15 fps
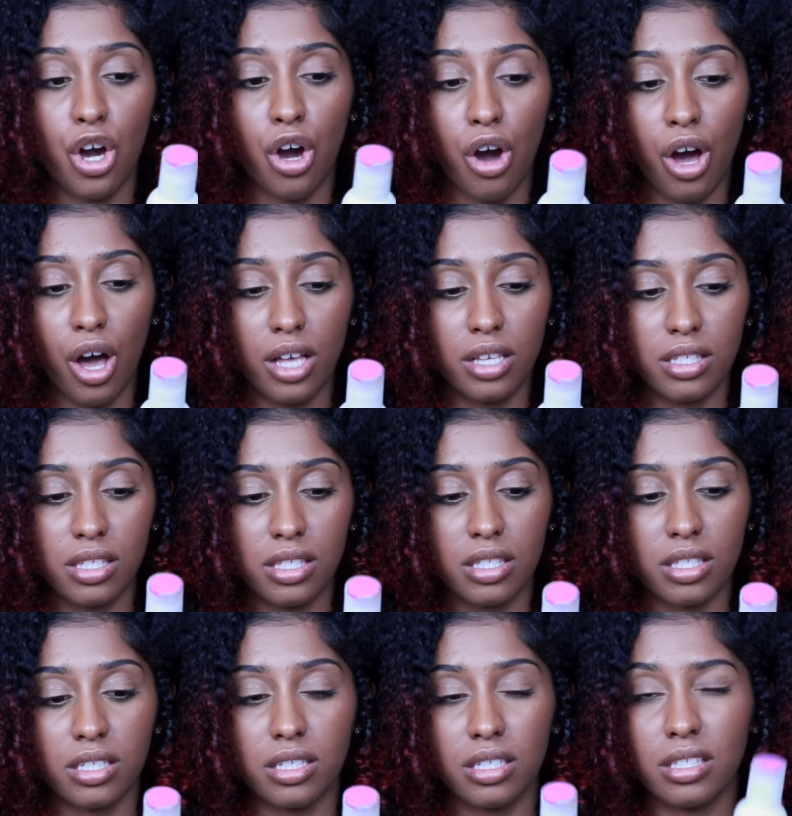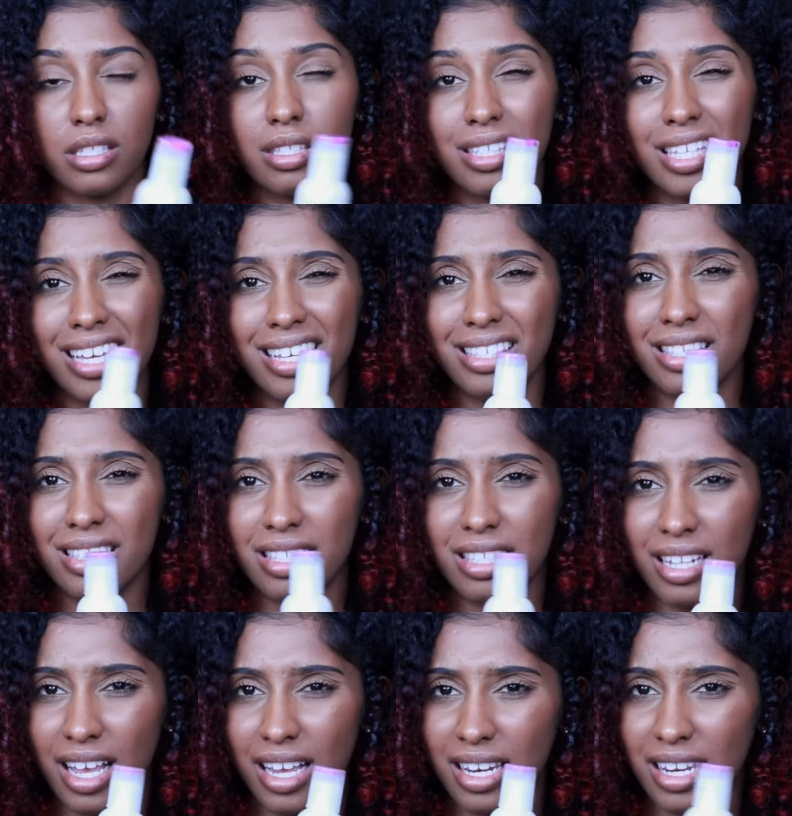costs
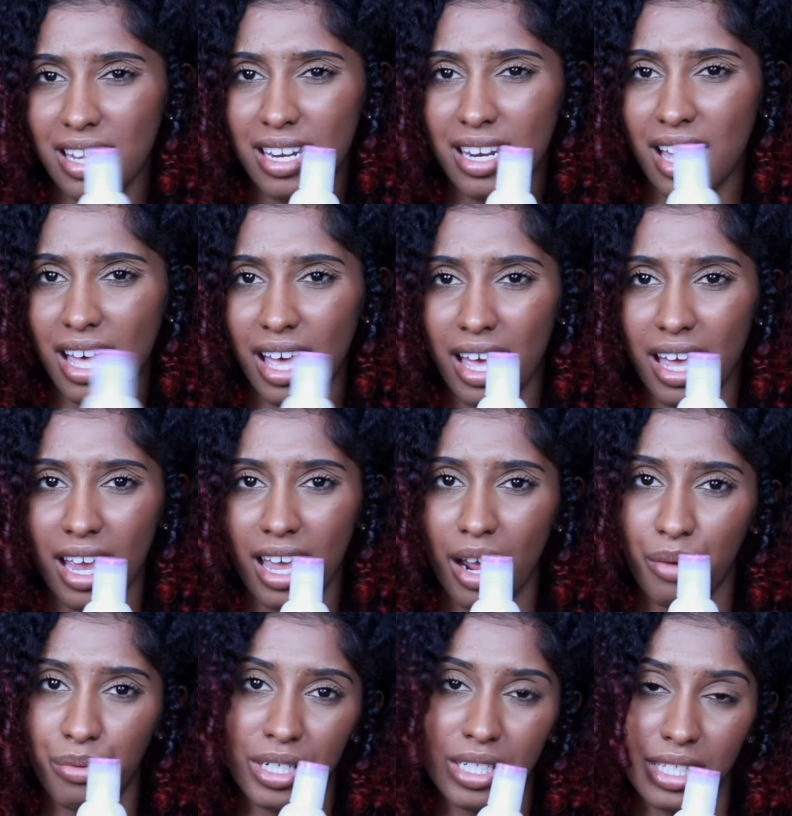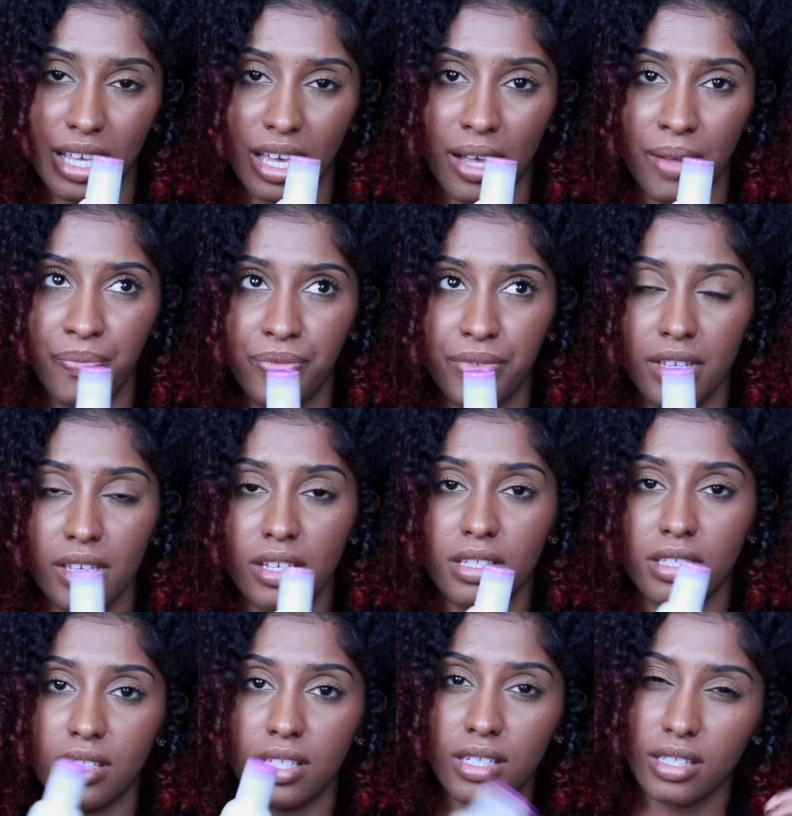$6.99, I want to say.
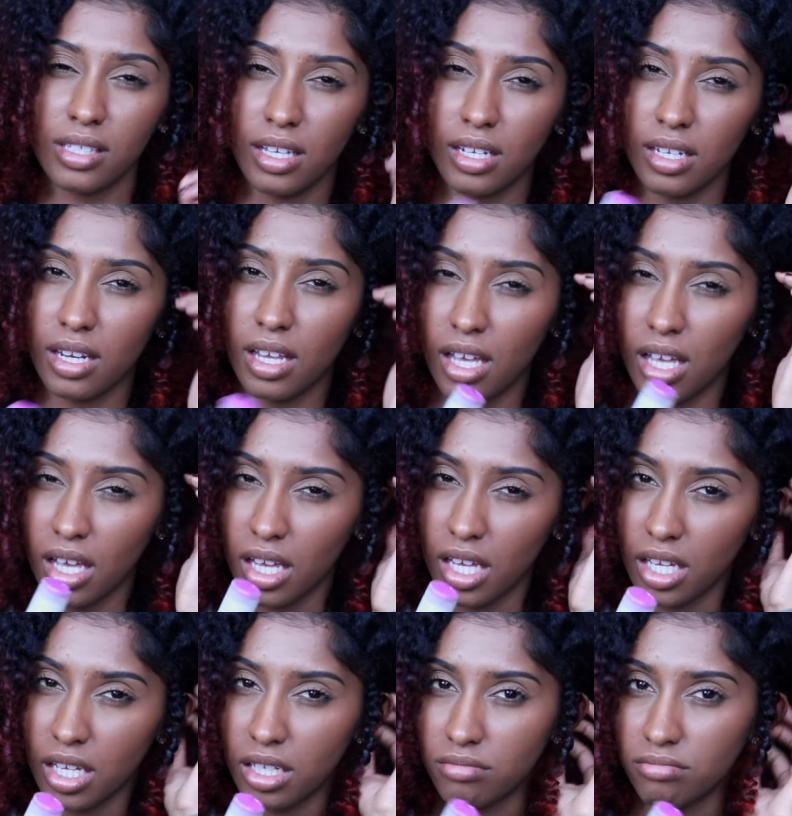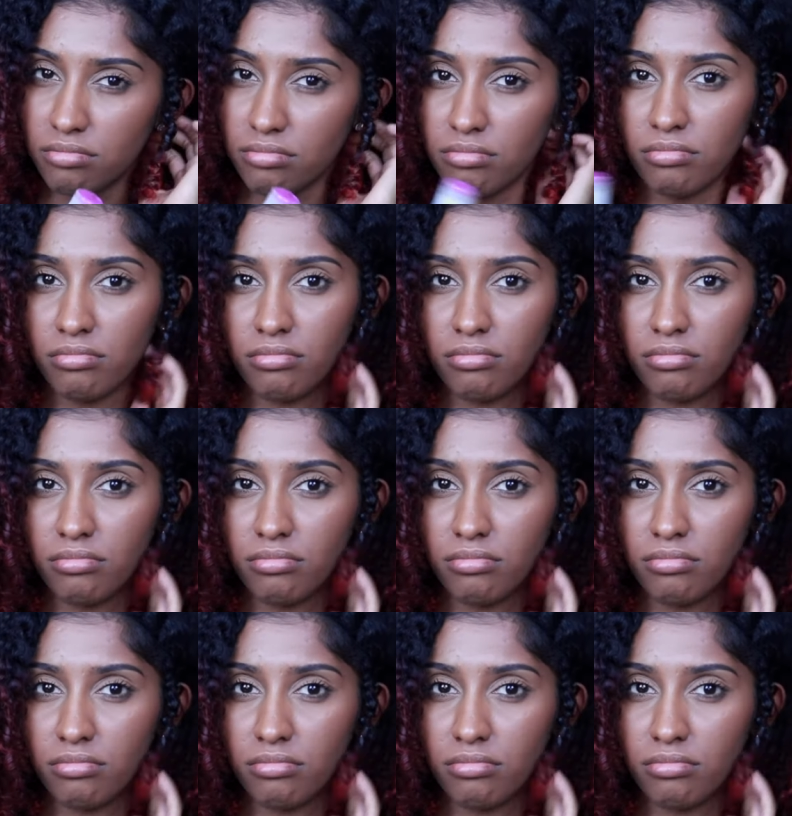$6.99,